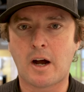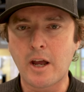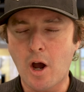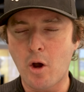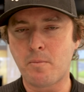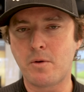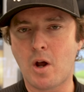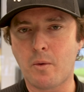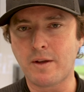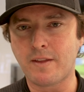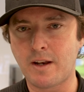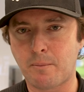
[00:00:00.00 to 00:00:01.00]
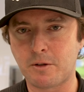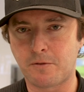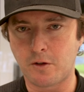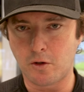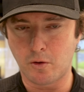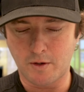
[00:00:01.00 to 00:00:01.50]
I hope knowing the numbers
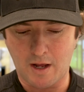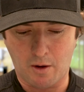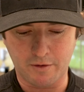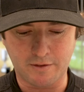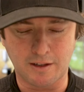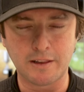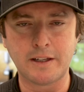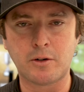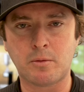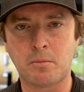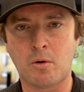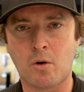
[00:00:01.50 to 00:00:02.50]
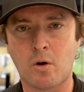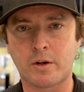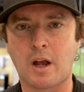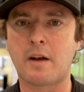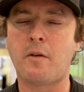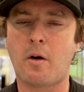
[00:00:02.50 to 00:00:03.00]
for you now, it's a little more
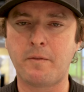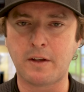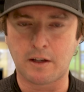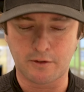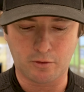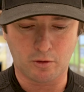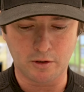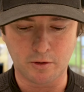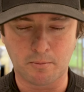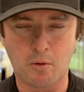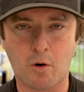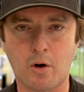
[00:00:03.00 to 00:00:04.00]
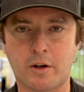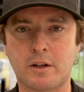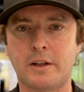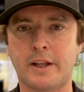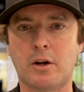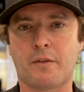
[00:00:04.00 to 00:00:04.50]
kind of obvious or a little more
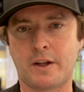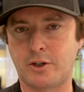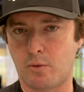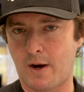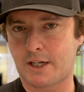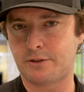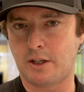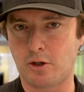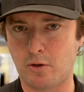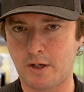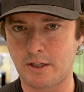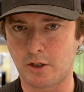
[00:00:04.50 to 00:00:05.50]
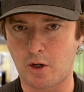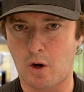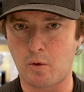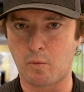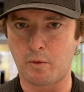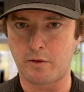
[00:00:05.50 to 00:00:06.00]
clear on the direction that you need to
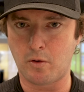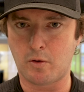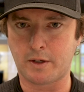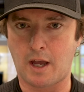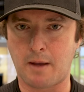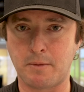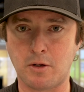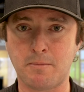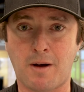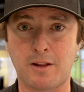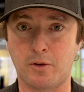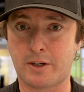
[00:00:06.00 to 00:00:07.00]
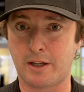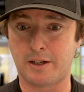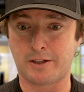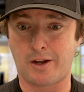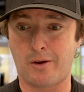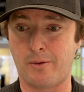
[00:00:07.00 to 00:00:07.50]
go with your game. And you might look at
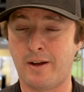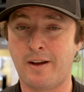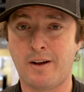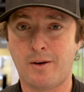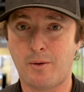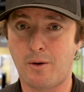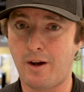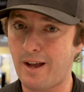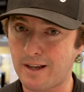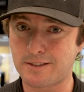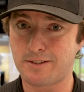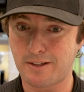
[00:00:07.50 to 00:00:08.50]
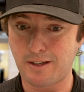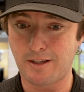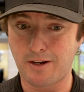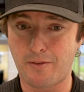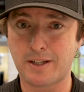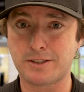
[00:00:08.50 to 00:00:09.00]
it and go, actually,
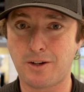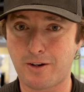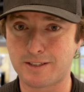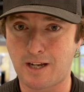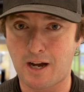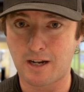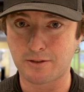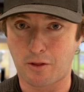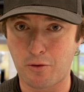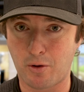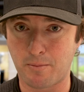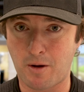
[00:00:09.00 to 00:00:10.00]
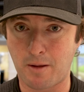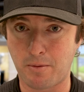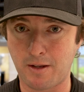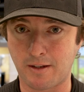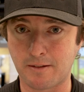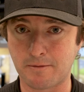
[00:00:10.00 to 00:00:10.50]
you know, that's not as hard as I thought it might be.